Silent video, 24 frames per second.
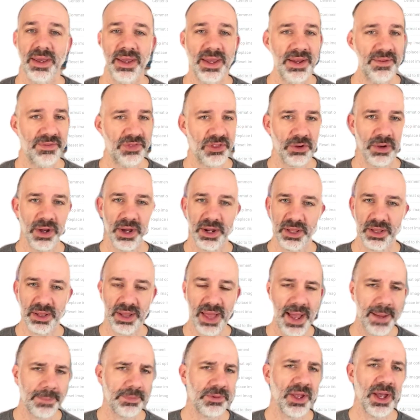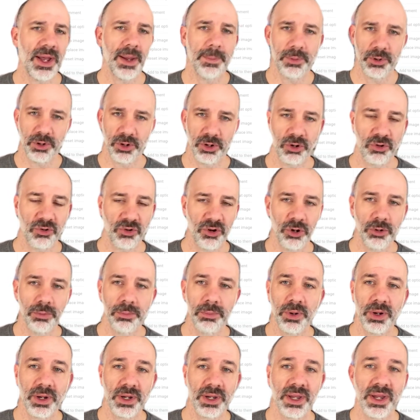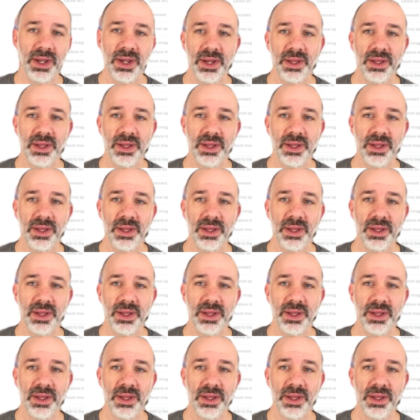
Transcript: If they're on a laptop or a Chromebook,